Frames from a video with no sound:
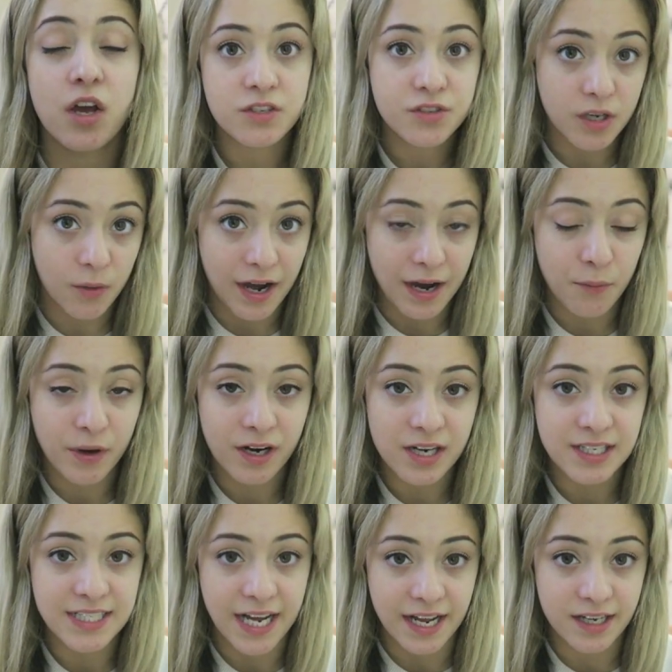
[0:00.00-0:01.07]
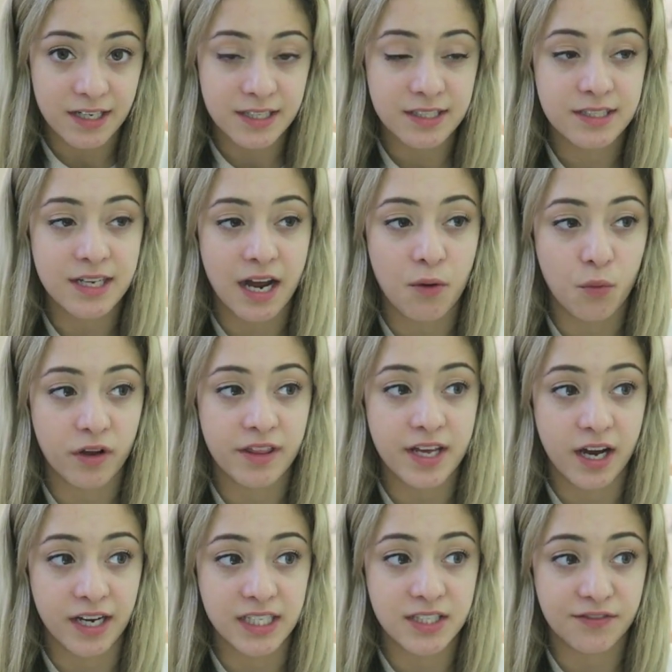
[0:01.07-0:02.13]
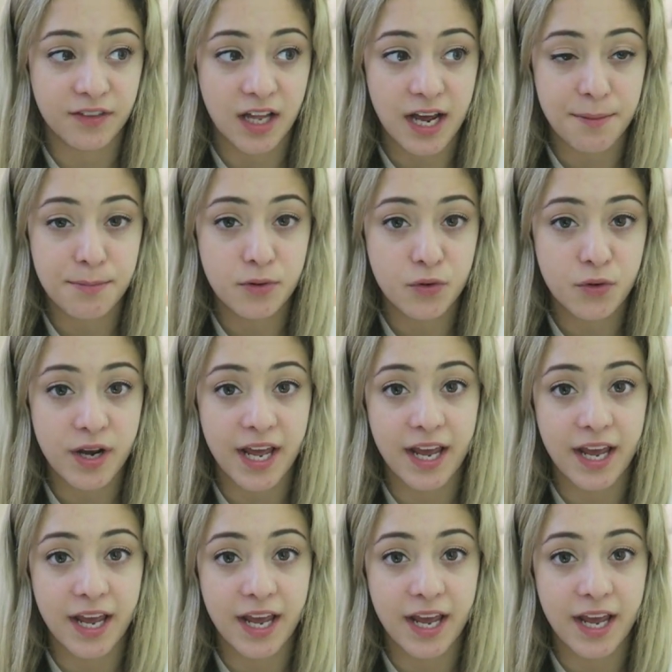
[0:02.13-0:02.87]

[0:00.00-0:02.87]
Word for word: So I wear Edea, I wear the Ice Fly boot